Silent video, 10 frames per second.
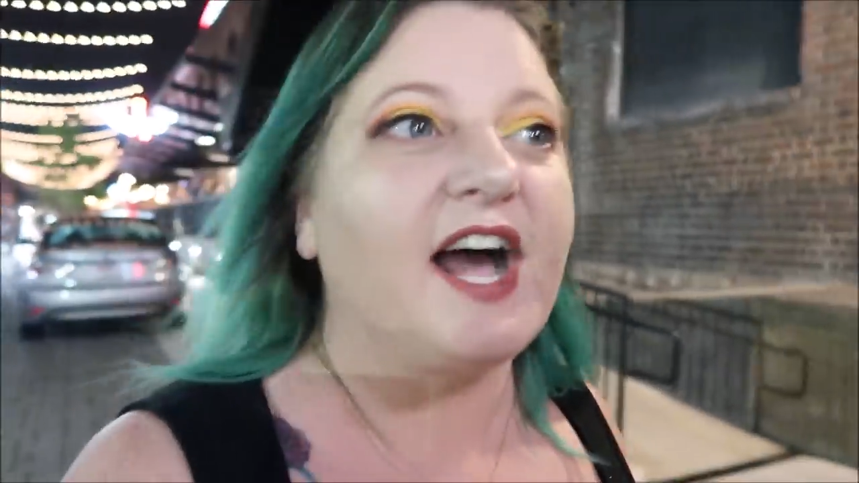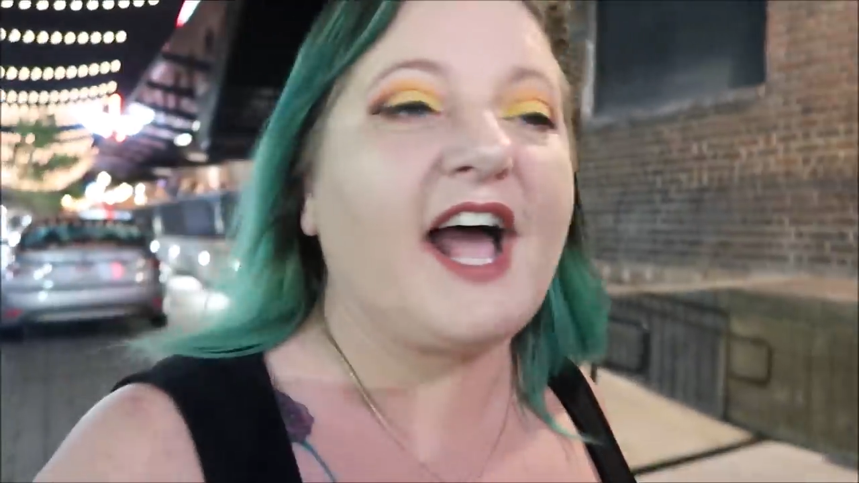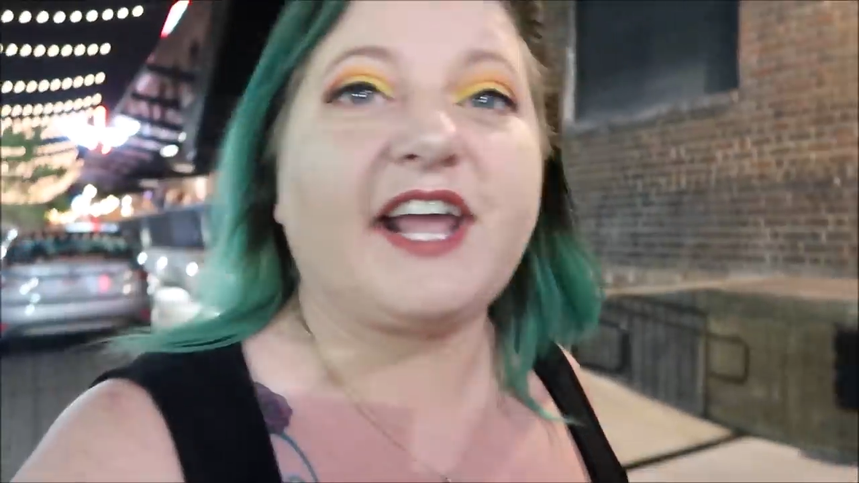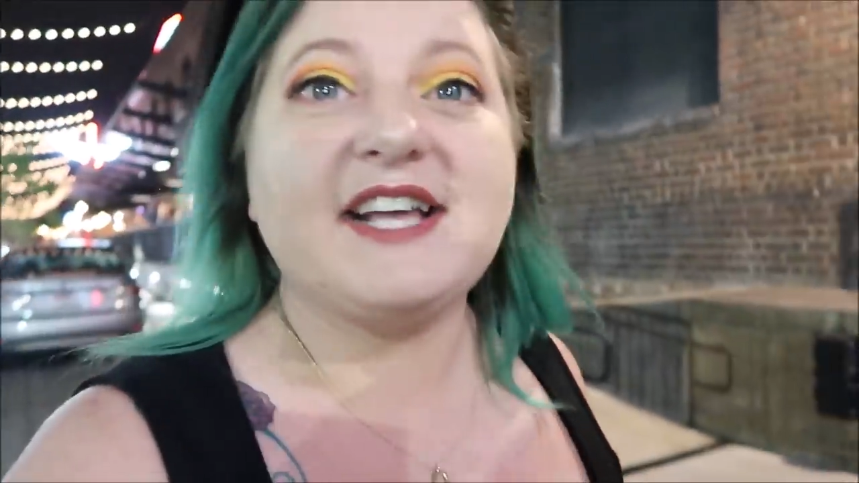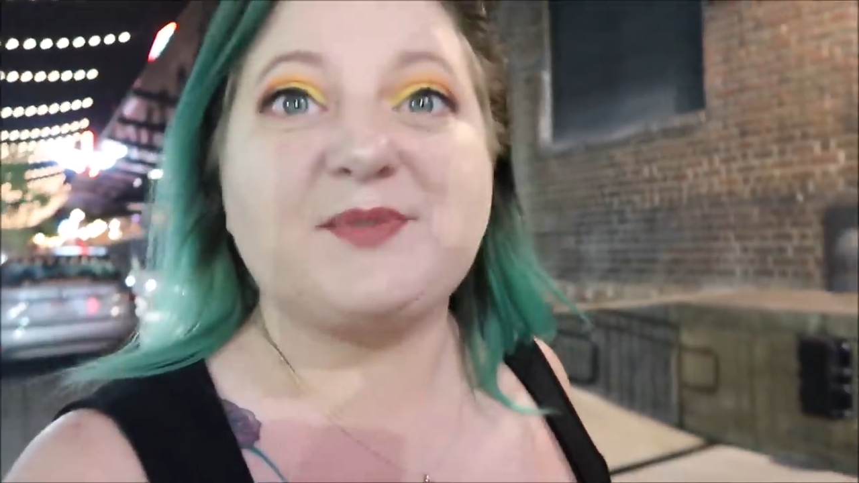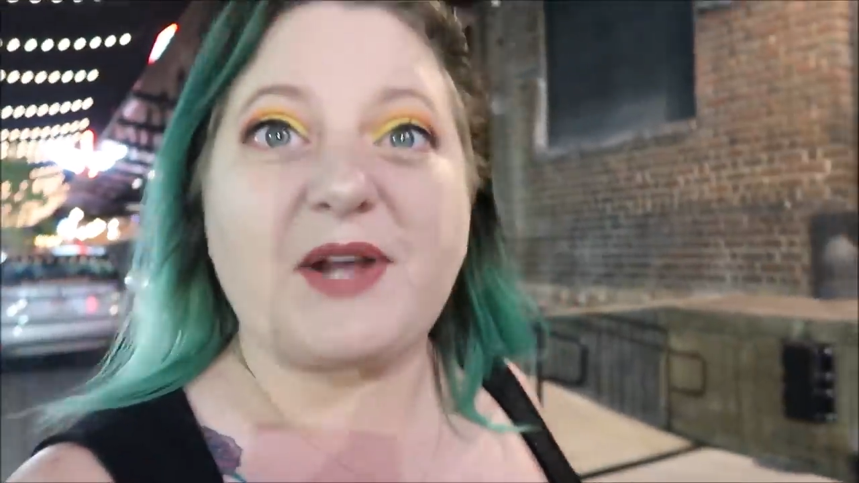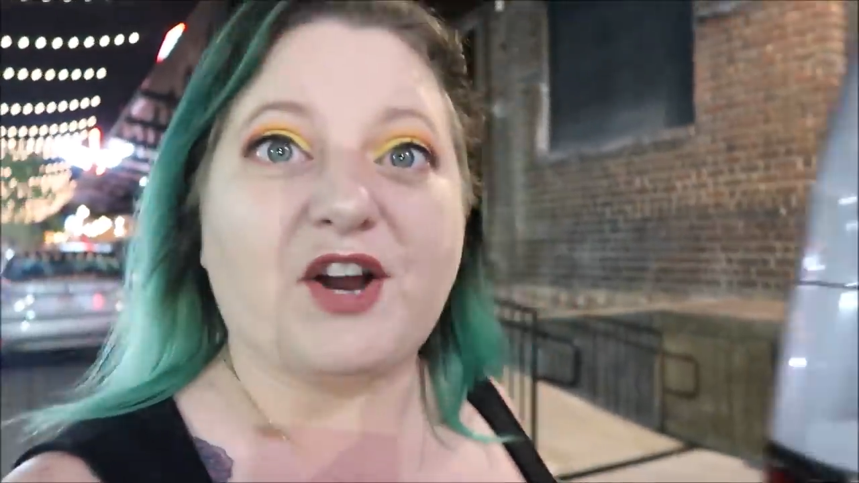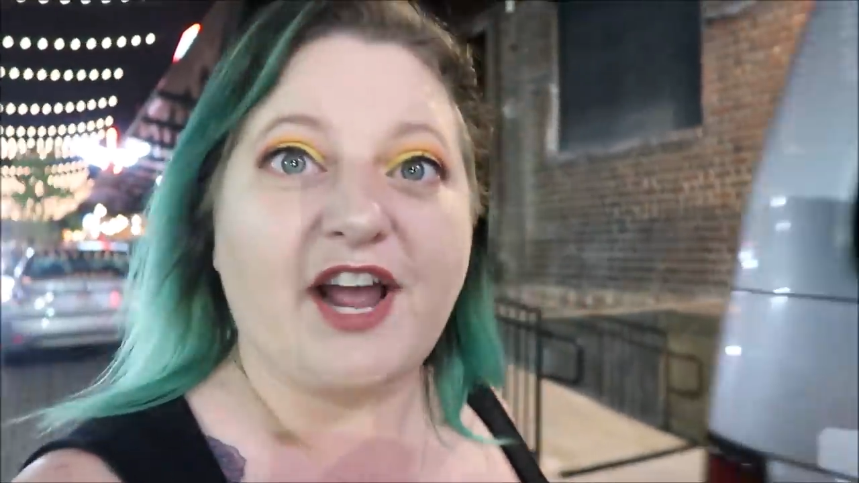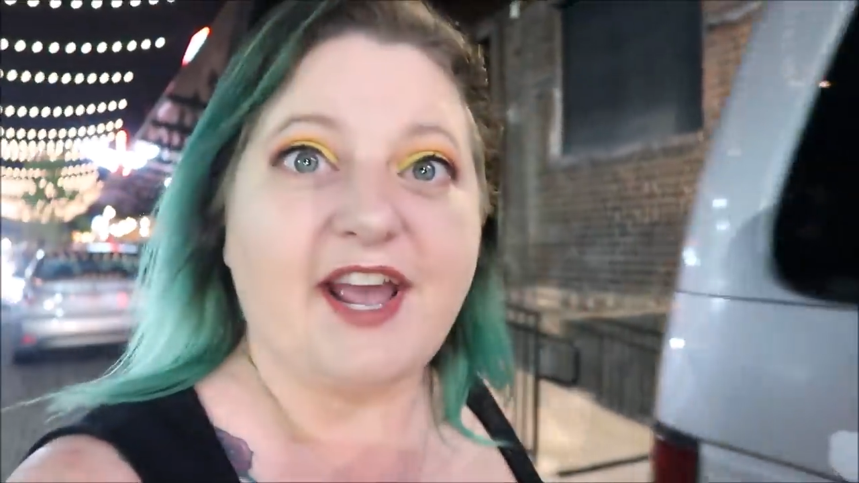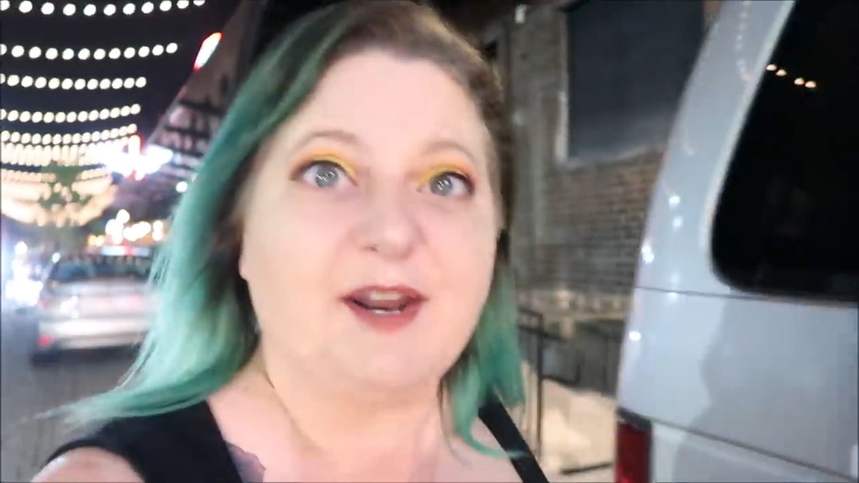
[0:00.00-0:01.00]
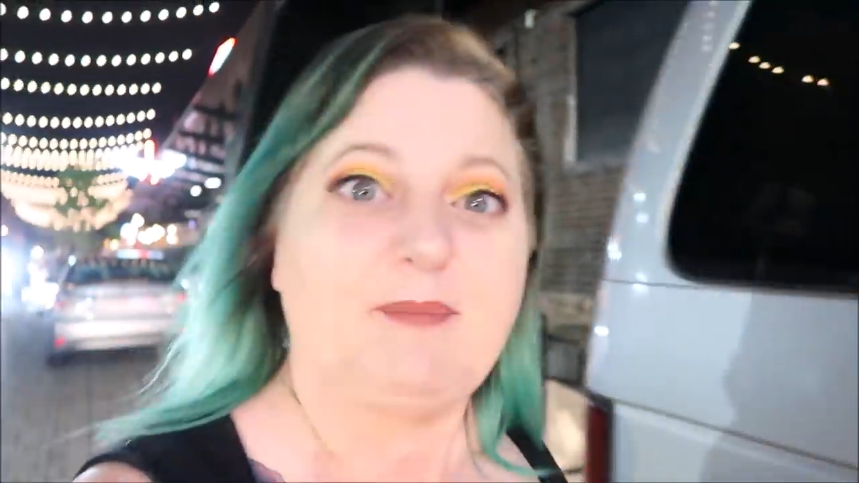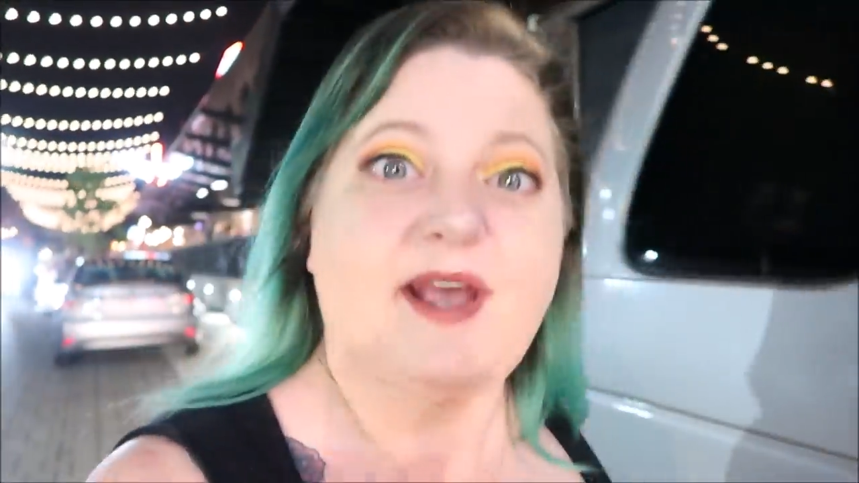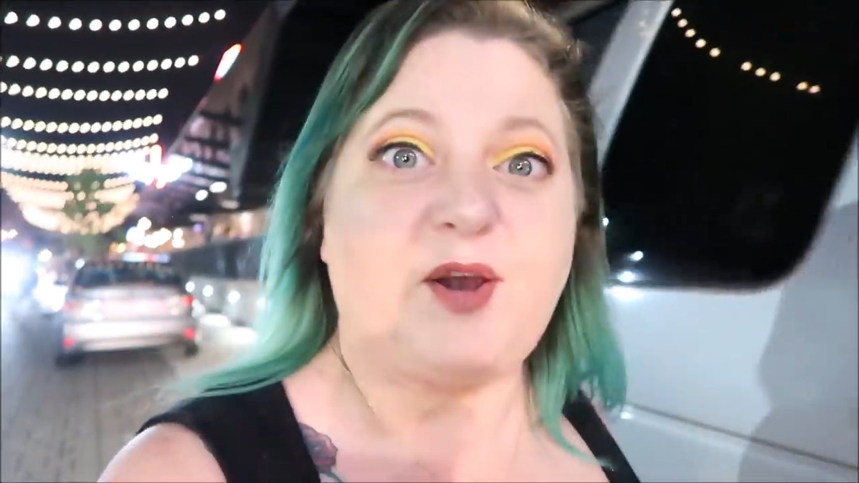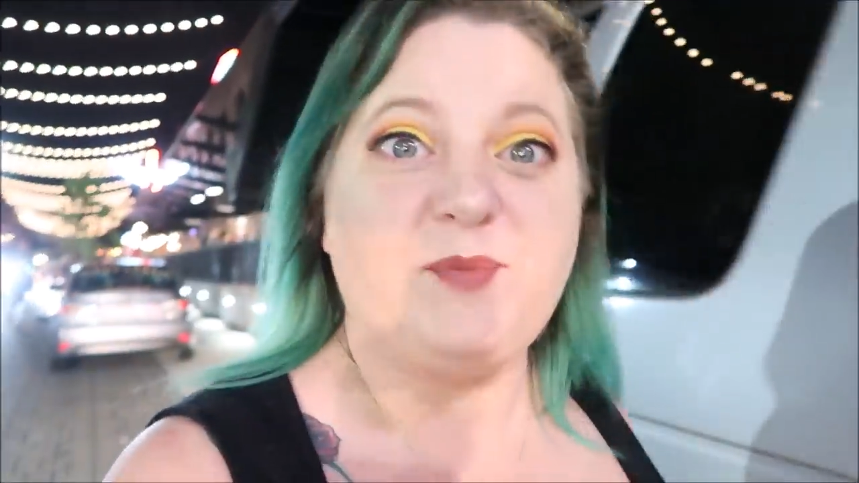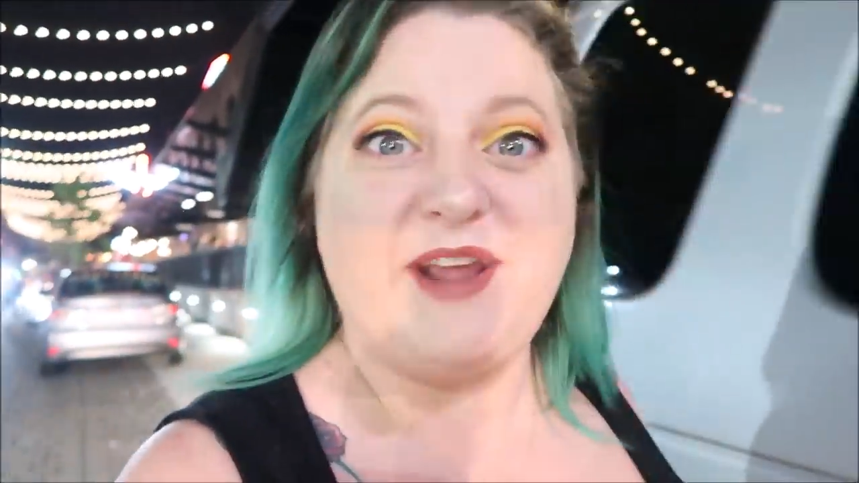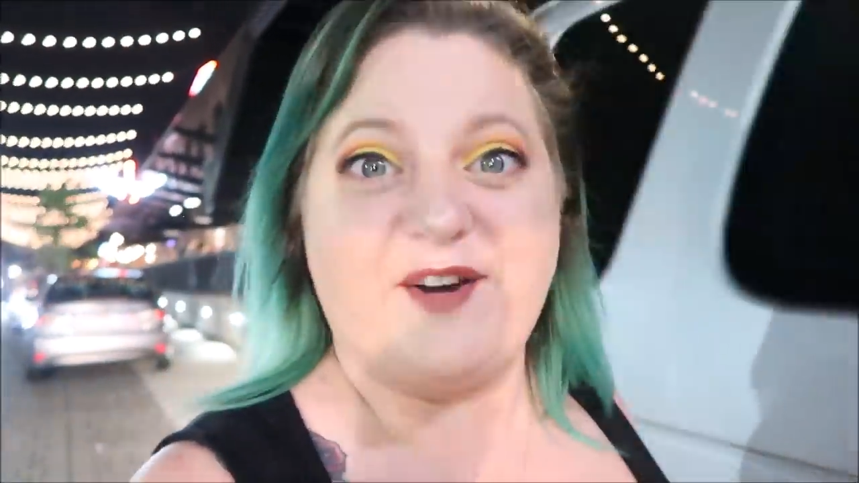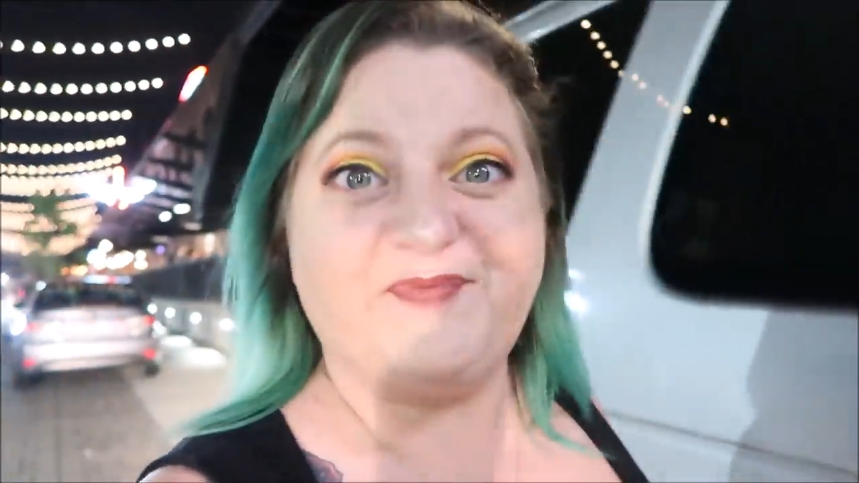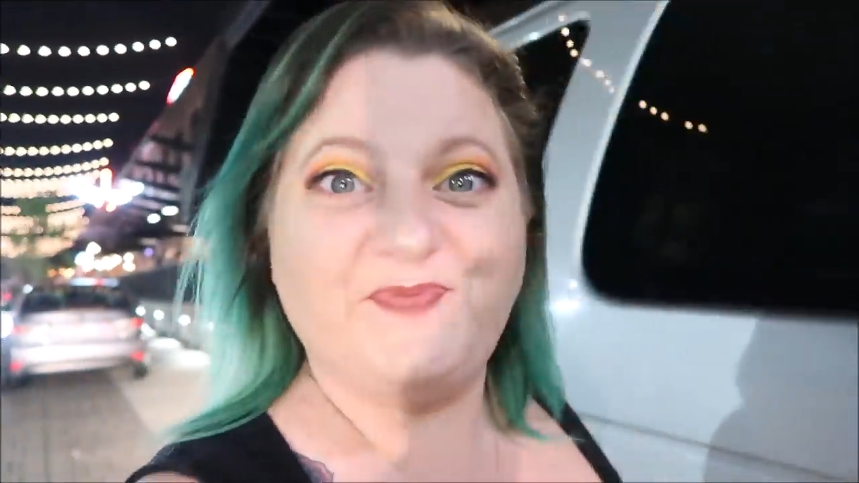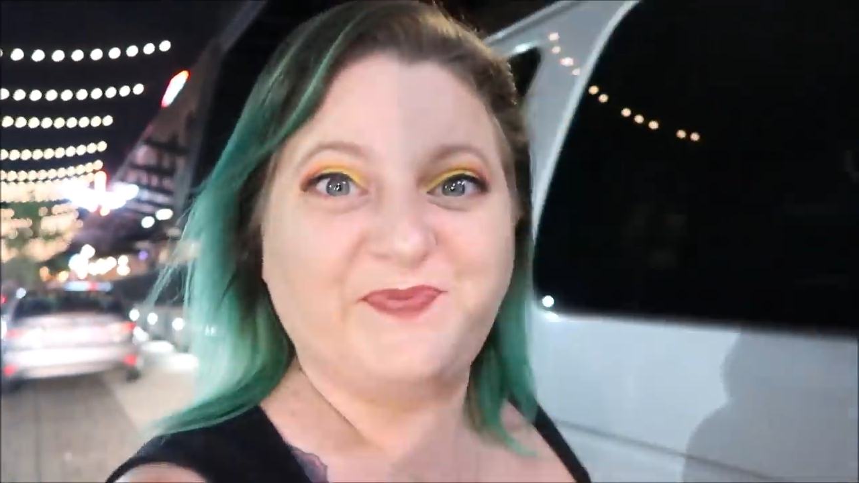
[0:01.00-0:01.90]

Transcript: I guess we are headed back home now.